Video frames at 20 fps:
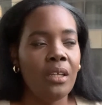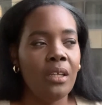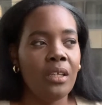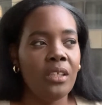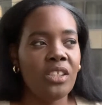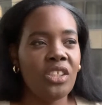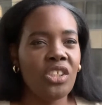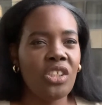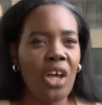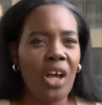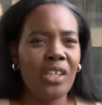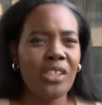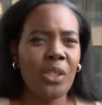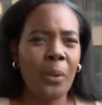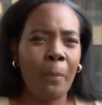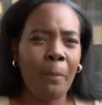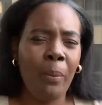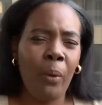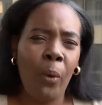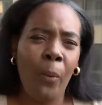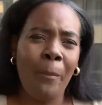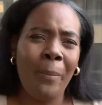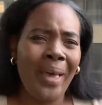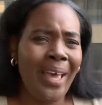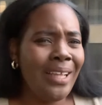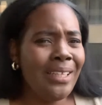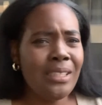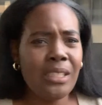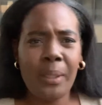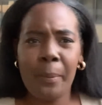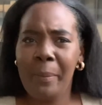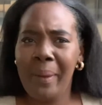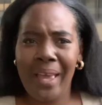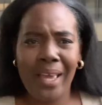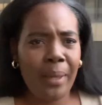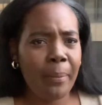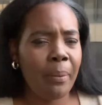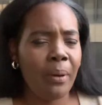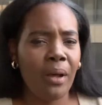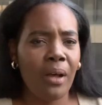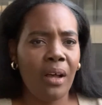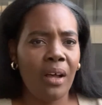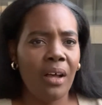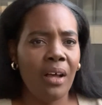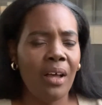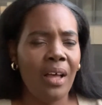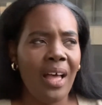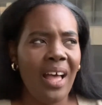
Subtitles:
start to put pen to paper